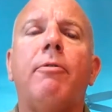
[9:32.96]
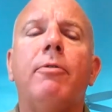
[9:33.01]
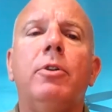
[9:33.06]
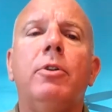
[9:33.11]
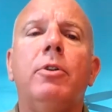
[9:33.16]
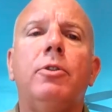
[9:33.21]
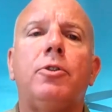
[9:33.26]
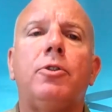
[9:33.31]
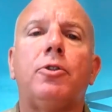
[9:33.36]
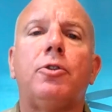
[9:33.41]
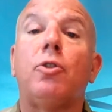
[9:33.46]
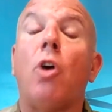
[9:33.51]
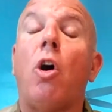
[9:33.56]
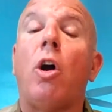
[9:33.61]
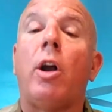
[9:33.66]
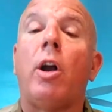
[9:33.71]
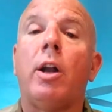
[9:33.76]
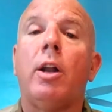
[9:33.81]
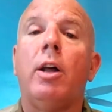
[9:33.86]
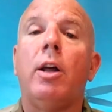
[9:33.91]

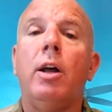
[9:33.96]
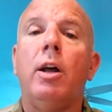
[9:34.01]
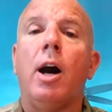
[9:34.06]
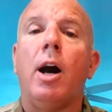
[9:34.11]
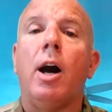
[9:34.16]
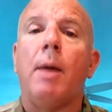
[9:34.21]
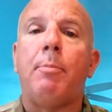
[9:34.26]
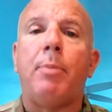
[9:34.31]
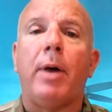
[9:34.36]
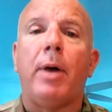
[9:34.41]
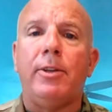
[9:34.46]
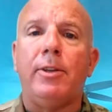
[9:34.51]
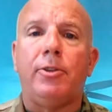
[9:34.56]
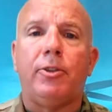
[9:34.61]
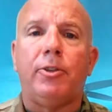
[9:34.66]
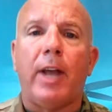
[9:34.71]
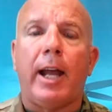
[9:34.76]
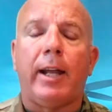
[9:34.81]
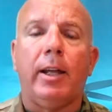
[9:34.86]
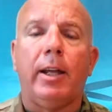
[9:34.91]
start up a
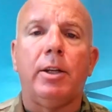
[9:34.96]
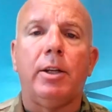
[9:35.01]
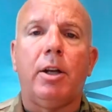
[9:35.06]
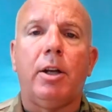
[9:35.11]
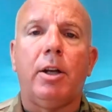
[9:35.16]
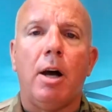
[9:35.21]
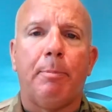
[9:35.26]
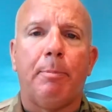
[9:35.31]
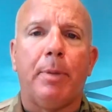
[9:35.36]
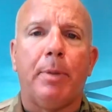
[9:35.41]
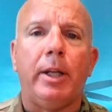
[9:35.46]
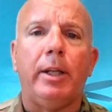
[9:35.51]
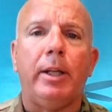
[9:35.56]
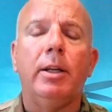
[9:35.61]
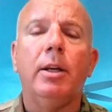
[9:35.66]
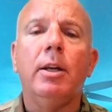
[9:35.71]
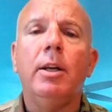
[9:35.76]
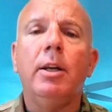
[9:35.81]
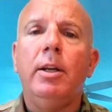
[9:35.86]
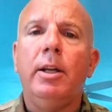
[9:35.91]
second company.
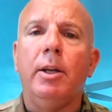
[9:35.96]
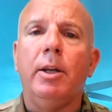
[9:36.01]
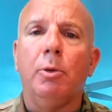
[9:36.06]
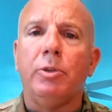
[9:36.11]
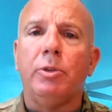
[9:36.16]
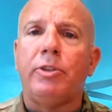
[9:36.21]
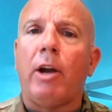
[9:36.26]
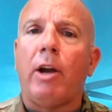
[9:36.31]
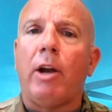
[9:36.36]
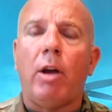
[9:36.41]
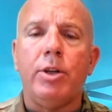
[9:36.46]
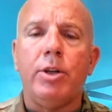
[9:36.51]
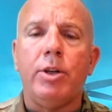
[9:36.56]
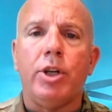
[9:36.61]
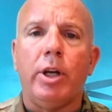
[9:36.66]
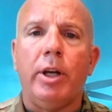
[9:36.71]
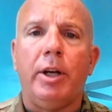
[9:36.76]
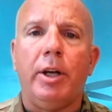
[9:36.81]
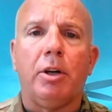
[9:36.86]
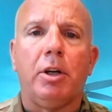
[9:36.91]
It was our
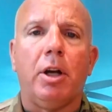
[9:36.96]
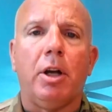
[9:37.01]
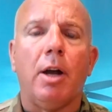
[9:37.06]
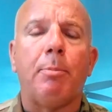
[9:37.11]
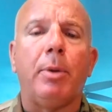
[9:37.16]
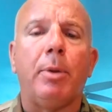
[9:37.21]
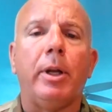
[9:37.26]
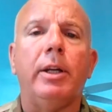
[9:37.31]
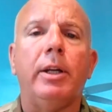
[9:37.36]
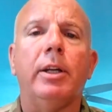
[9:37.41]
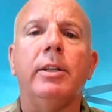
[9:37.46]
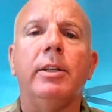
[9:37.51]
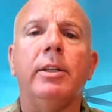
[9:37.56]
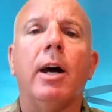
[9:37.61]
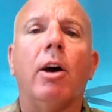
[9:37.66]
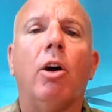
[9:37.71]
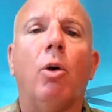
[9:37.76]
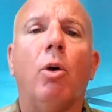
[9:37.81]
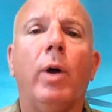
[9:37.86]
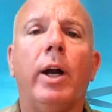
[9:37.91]
engineer company in
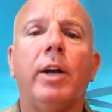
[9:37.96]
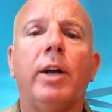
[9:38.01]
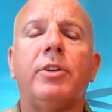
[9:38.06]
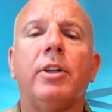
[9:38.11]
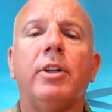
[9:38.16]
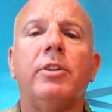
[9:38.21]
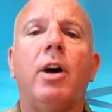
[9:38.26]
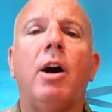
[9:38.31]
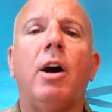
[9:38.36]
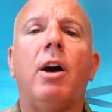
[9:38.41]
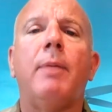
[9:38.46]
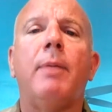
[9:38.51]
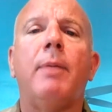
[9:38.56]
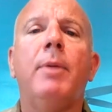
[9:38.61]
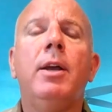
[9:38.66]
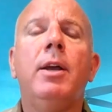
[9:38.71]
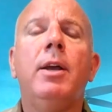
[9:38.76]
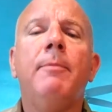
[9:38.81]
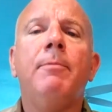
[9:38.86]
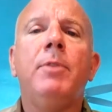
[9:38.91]
Delaware at the time.
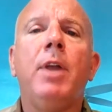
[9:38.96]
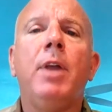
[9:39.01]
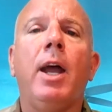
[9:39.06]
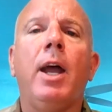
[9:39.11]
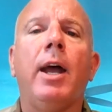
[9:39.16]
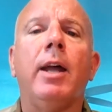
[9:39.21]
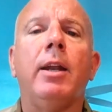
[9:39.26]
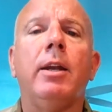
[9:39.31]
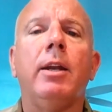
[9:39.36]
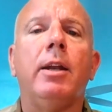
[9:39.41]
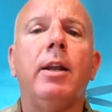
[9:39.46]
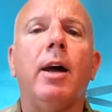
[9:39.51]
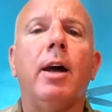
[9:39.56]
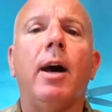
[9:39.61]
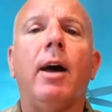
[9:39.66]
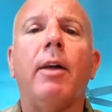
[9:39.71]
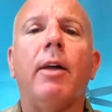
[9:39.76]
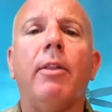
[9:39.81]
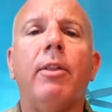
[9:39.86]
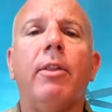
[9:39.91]
And
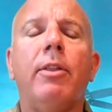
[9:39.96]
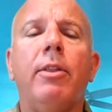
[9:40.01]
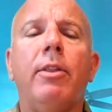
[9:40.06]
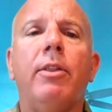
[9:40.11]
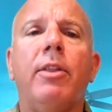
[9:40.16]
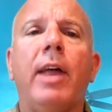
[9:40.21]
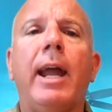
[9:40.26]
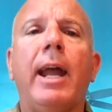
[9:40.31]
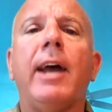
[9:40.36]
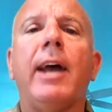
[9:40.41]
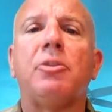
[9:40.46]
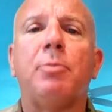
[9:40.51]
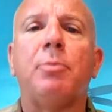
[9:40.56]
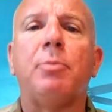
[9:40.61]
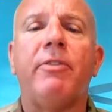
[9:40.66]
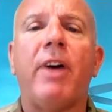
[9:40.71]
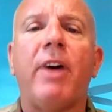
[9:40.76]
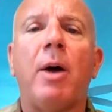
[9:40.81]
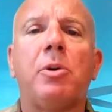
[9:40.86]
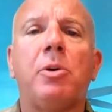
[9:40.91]
they asked me if
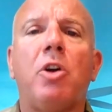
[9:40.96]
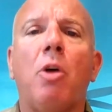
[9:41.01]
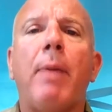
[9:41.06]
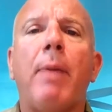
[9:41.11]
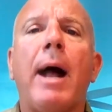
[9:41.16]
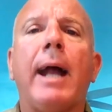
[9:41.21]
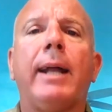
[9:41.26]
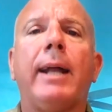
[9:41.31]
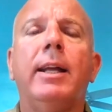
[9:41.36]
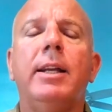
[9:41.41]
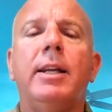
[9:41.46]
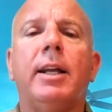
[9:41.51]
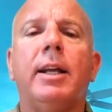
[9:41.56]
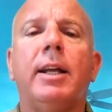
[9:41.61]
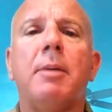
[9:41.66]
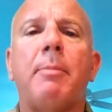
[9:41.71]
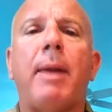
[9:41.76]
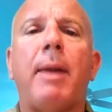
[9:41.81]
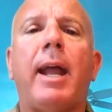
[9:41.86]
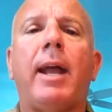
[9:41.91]
I would go back into
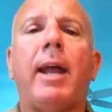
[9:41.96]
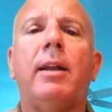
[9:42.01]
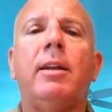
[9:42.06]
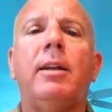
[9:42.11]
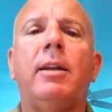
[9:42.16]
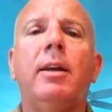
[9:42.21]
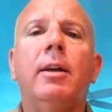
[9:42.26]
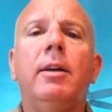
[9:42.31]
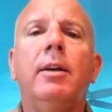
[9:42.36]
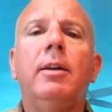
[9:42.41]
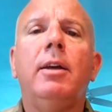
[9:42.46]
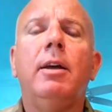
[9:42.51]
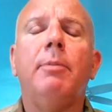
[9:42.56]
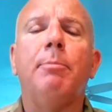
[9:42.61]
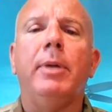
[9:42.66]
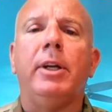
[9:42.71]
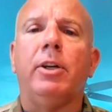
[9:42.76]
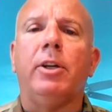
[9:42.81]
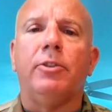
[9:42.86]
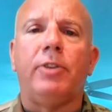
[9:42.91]
command because they
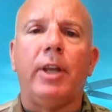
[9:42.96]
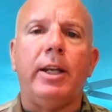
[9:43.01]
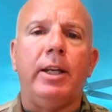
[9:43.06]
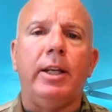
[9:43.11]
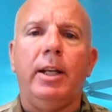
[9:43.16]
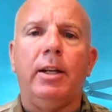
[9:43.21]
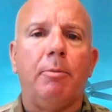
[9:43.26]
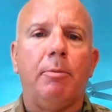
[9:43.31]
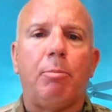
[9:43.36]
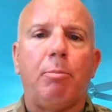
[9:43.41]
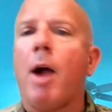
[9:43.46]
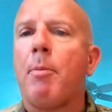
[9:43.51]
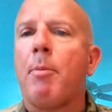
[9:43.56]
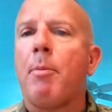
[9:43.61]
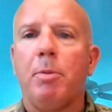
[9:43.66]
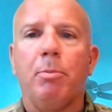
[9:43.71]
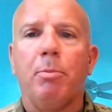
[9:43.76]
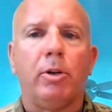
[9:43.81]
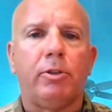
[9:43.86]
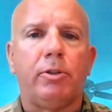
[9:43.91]
needed property
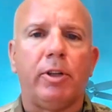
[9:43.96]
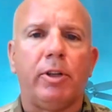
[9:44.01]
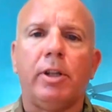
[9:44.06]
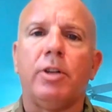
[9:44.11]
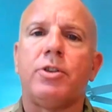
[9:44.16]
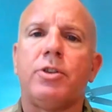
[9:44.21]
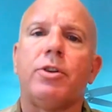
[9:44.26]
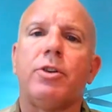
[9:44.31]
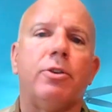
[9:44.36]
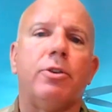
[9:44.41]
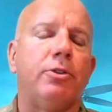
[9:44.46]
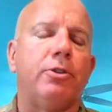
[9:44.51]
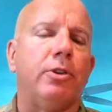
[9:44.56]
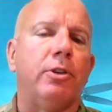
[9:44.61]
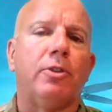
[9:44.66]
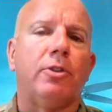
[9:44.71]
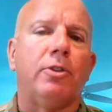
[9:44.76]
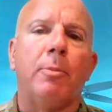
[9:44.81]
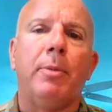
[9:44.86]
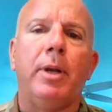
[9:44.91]
book signatures and
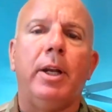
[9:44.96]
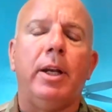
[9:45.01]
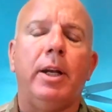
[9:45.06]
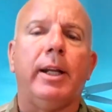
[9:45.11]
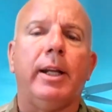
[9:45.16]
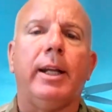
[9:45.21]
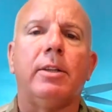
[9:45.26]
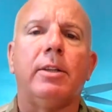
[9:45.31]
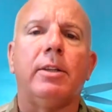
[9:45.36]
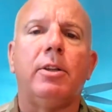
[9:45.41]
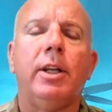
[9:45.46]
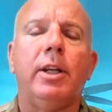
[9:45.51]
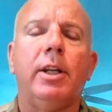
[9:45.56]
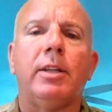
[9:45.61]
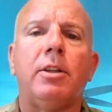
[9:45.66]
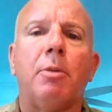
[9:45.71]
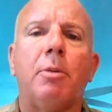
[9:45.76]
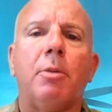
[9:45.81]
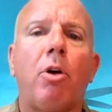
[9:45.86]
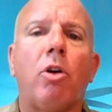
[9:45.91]
somebody to get
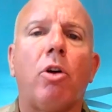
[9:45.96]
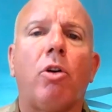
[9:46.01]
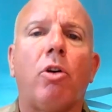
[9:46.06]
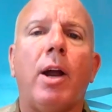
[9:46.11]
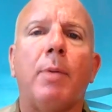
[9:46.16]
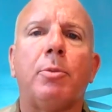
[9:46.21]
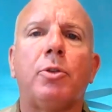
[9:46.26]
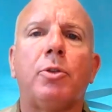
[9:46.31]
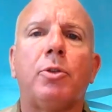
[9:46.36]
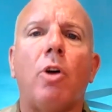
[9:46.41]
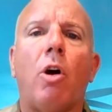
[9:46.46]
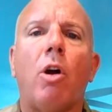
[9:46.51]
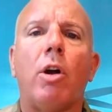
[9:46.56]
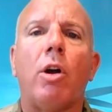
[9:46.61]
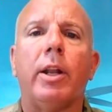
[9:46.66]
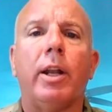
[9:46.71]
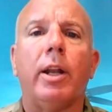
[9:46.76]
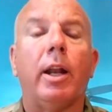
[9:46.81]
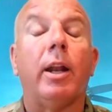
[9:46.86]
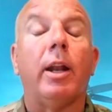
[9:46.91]
the program
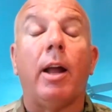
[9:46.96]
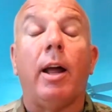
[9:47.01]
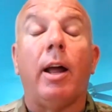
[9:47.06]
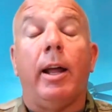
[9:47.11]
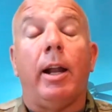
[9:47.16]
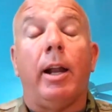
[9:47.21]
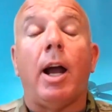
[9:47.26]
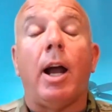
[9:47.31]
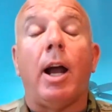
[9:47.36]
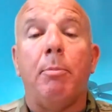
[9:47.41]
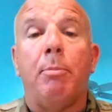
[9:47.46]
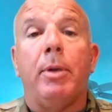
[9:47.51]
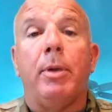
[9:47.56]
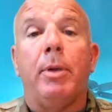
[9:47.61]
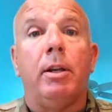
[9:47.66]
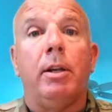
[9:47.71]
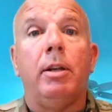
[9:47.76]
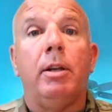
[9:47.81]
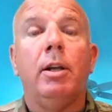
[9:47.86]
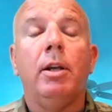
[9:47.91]
started. And I'd
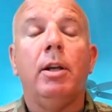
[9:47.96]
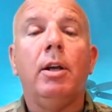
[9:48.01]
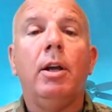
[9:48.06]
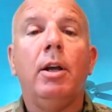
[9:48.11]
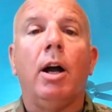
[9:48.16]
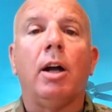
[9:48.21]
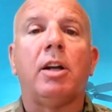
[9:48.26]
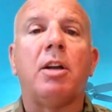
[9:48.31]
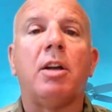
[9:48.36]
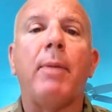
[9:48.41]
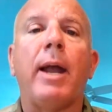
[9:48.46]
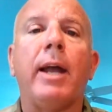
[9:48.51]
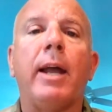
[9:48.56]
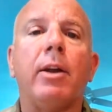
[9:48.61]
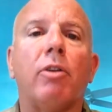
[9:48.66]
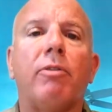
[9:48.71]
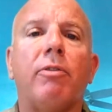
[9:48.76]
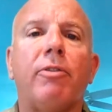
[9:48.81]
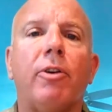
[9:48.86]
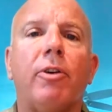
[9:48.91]
been a commander
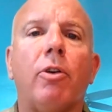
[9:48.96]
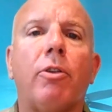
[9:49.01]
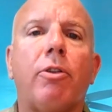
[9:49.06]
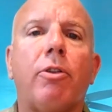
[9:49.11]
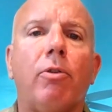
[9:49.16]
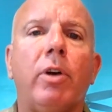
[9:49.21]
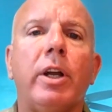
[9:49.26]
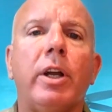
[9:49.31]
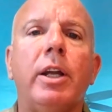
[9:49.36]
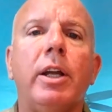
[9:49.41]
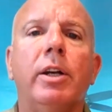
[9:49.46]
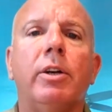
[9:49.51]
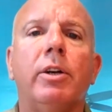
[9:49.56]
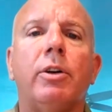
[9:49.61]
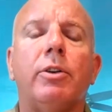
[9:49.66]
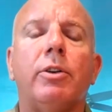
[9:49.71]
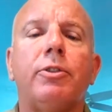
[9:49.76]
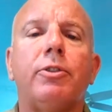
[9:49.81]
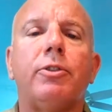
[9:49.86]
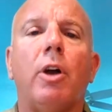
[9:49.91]
for 3
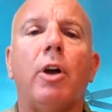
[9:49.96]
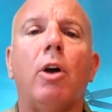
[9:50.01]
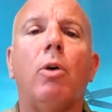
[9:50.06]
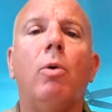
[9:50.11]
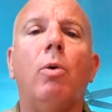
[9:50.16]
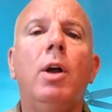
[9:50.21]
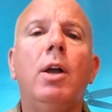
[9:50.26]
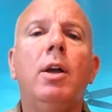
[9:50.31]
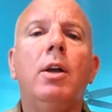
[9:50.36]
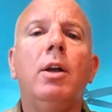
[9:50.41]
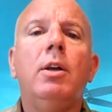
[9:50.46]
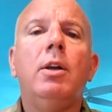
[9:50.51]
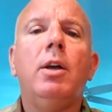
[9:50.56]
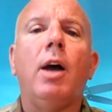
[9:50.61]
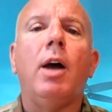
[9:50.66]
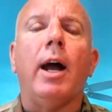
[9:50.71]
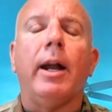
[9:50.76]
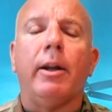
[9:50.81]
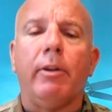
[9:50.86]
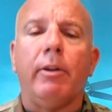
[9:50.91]
years. So
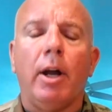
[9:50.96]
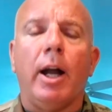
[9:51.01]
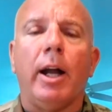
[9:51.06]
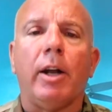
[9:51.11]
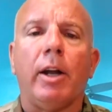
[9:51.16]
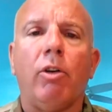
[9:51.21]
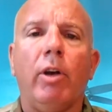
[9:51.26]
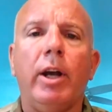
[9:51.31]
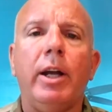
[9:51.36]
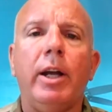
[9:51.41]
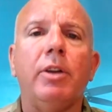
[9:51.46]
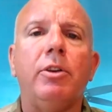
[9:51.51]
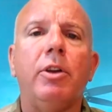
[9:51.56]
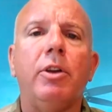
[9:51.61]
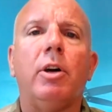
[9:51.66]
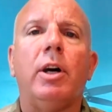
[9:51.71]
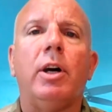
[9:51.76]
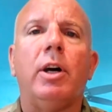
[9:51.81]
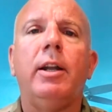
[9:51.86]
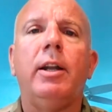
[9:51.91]
I agreed to
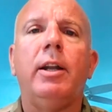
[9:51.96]
do it.